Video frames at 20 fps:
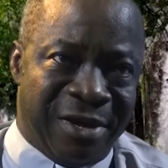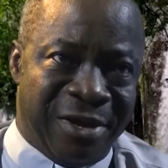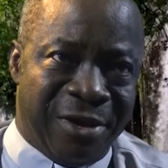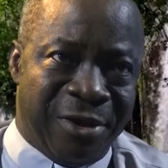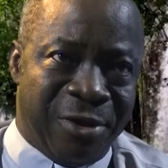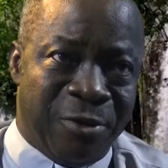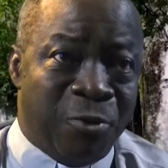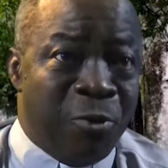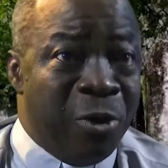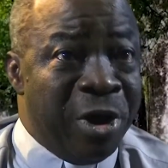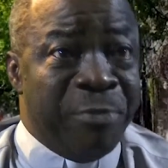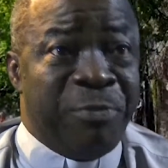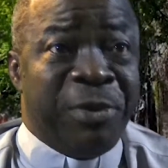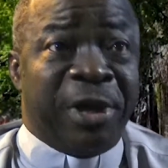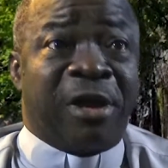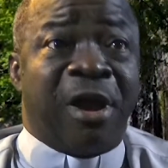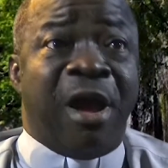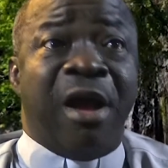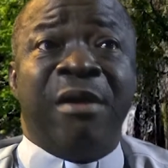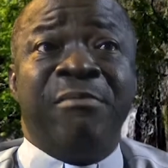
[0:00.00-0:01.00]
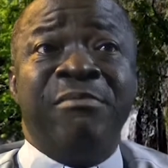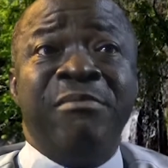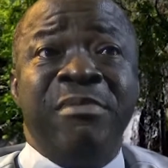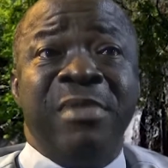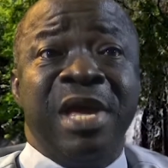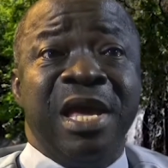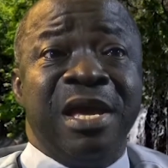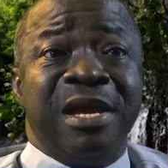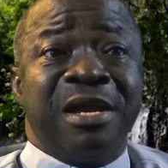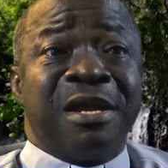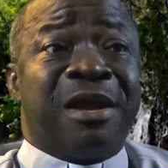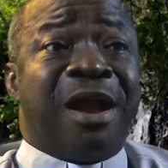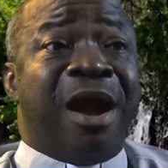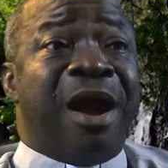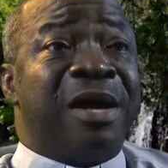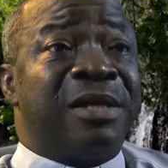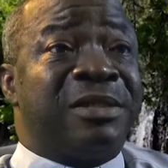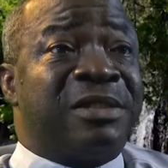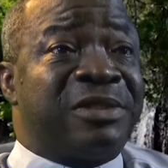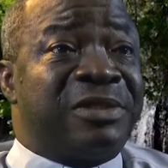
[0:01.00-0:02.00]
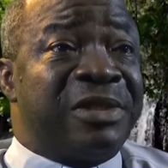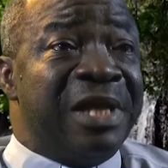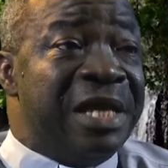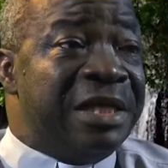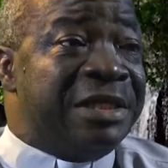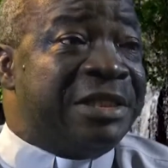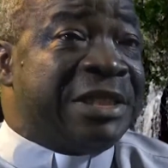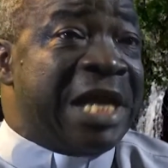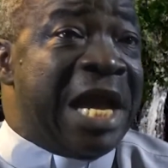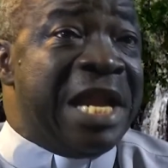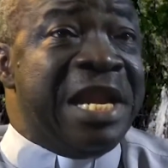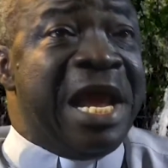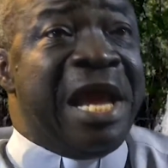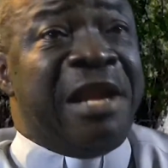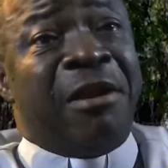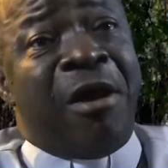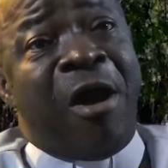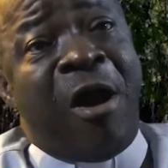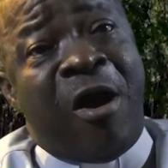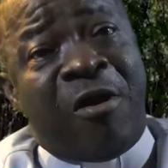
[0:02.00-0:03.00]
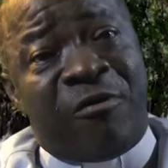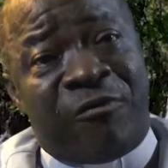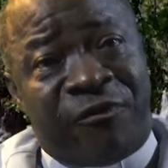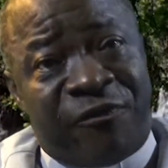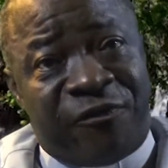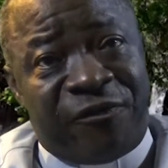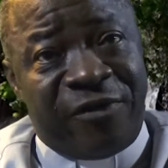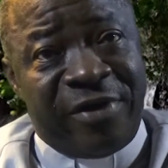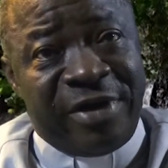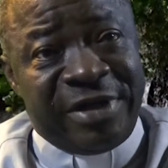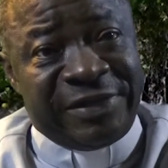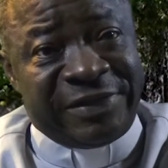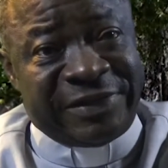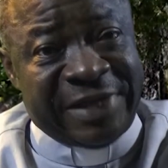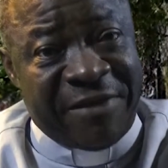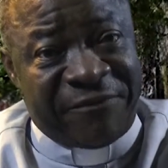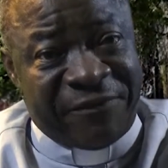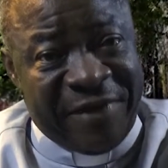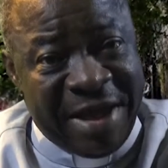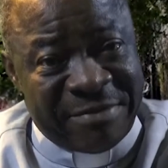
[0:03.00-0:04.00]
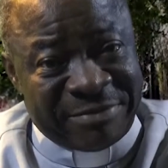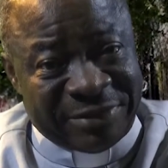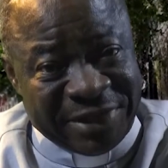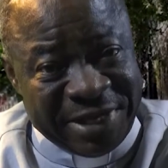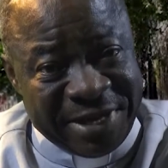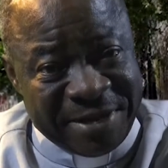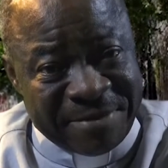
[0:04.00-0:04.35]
We become God's channel of self-emptying.